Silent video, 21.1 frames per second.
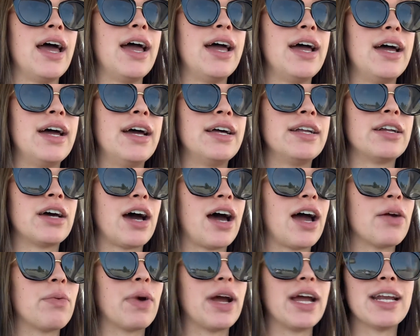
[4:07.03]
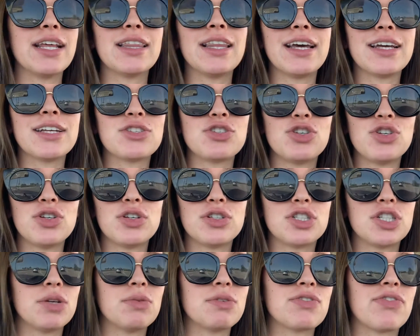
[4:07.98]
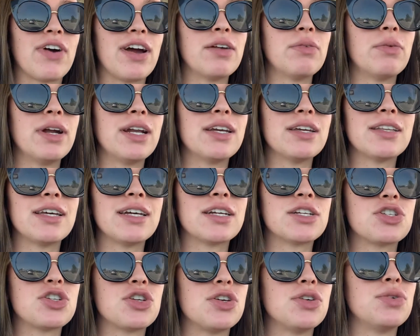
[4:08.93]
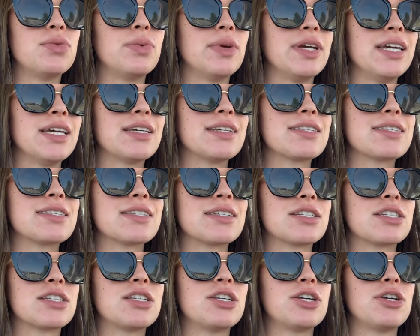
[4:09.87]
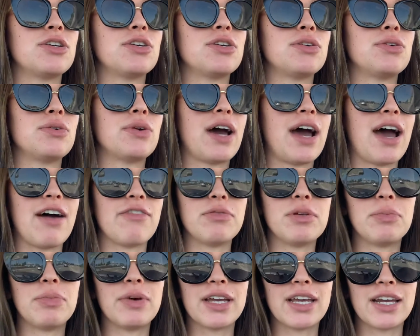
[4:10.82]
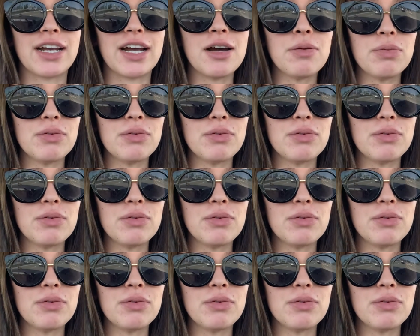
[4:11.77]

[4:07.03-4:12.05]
And I waited she was fine waiting like 2 weeks to have me pick it up,